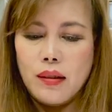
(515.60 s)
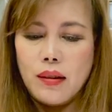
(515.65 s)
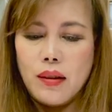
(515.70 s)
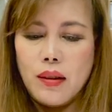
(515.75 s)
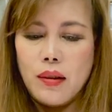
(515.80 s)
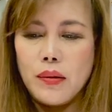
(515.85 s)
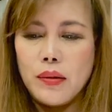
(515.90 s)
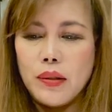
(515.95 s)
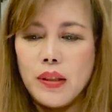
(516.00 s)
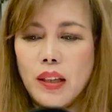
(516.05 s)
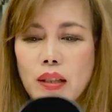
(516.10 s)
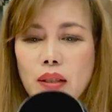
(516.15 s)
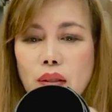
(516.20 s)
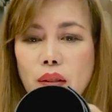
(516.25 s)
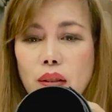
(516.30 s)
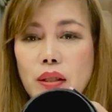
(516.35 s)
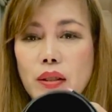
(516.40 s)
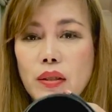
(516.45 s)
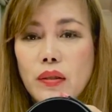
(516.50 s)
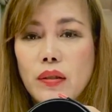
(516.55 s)
Oh, okay,
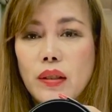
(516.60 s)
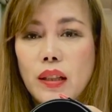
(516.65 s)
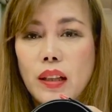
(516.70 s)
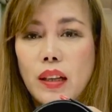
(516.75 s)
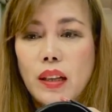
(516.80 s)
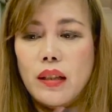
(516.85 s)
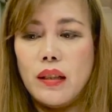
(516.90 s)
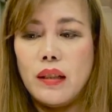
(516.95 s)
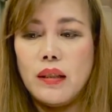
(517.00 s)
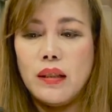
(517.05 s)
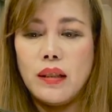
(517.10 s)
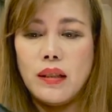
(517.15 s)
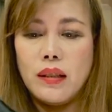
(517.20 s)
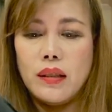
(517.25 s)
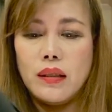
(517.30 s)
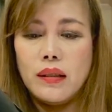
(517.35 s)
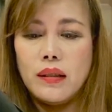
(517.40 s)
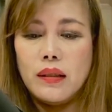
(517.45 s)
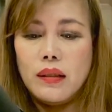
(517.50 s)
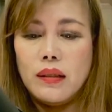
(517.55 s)
so it's only
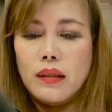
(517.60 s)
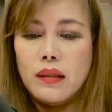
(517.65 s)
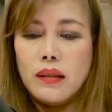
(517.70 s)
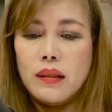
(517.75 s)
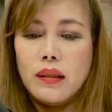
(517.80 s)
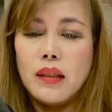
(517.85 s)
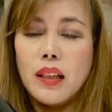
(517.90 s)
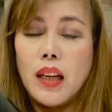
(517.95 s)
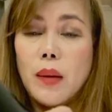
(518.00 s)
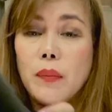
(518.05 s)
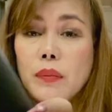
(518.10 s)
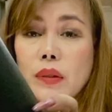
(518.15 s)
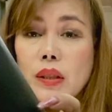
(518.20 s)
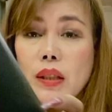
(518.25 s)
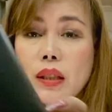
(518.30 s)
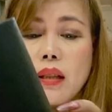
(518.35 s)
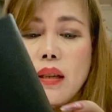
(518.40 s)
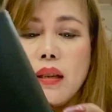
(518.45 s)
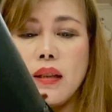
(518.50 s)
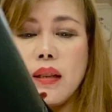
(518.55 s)
an
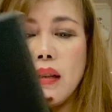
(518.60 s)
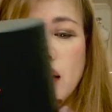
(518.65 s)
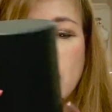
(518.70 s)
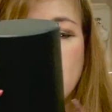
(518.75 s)
empty